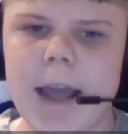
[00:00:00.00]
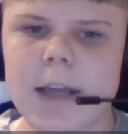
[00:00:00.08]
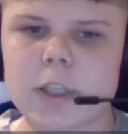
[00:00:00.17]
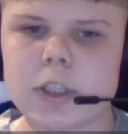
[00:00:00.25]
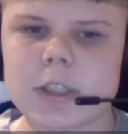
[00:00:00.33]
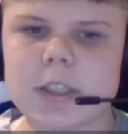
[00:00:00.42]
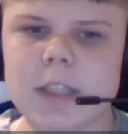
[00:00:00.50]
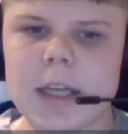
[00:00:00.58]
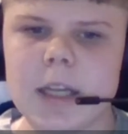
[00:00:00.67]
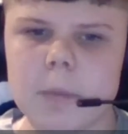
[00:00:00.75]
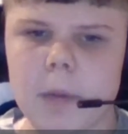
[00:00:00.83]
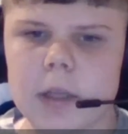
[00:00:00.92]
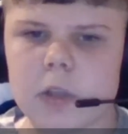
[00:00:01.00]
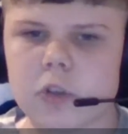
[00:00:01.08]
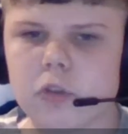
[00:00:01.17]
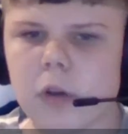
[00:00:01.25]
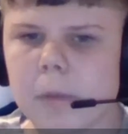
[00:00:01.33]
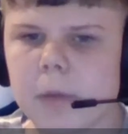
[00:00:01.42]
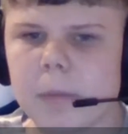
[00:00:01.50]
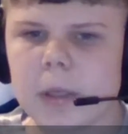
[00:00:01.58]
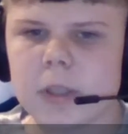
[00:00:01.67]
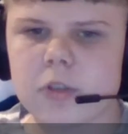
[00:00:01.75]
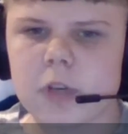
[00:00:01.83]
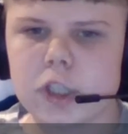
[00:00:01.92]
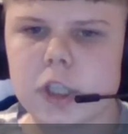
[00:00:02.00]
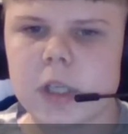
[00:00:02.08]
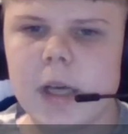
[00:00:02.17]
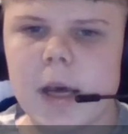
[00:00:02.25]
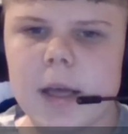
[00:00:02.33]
actions taken by the Trump administration